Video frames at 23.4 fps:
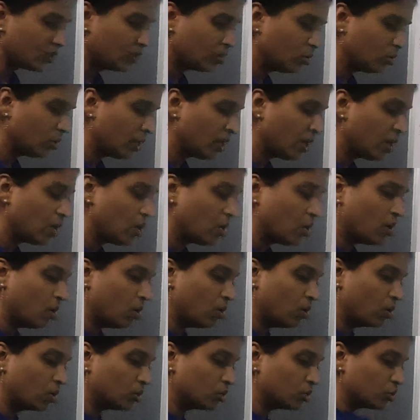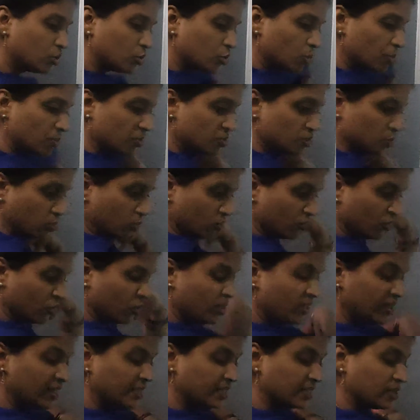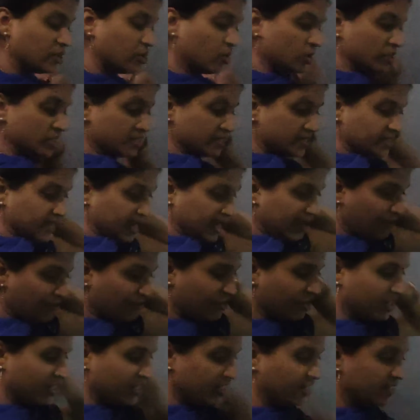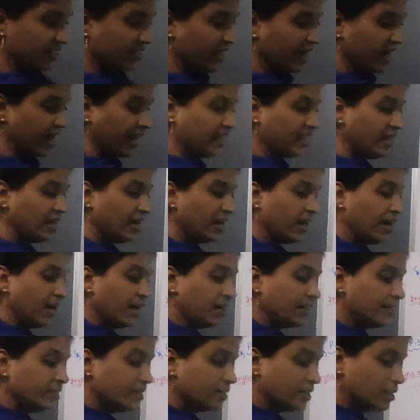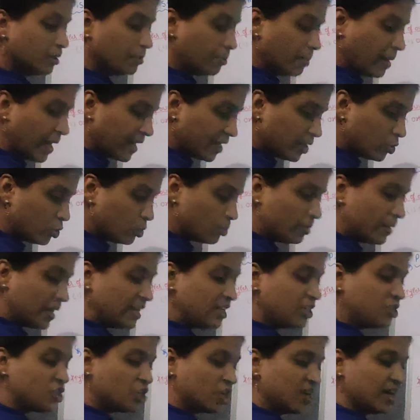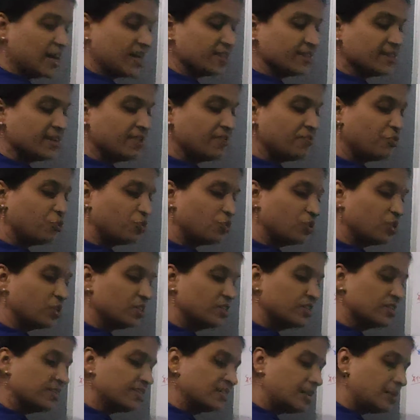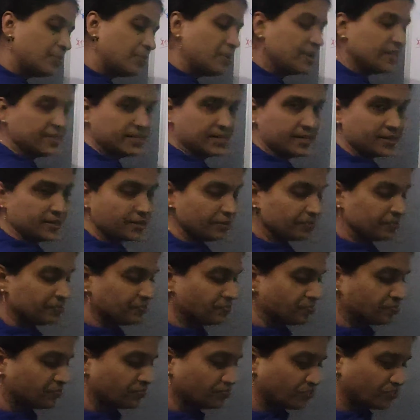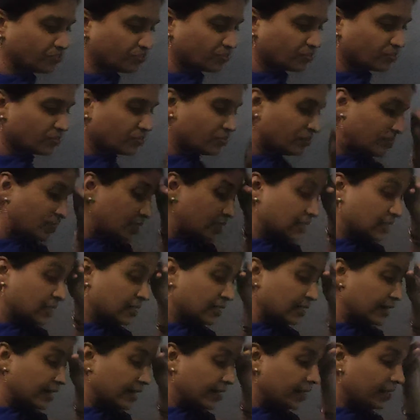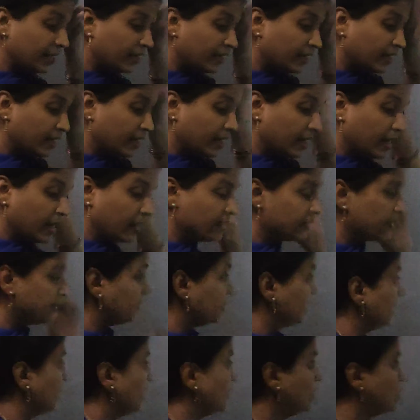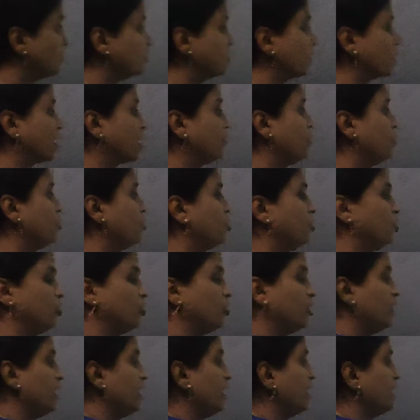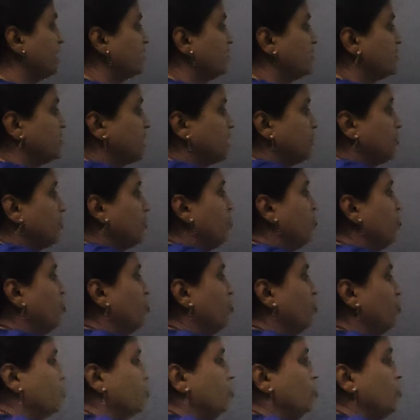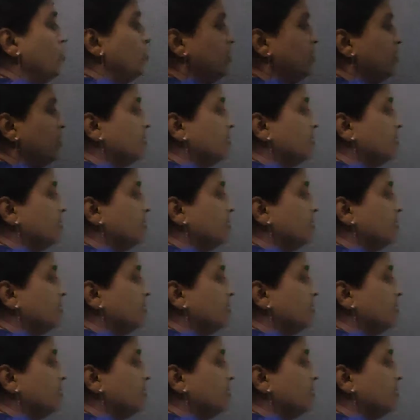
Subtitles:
Okay, orthotropous ovule. So on the same vertical line, the micropyle, chalaza and funiculars are present. Then so coming on to the next type of ovule,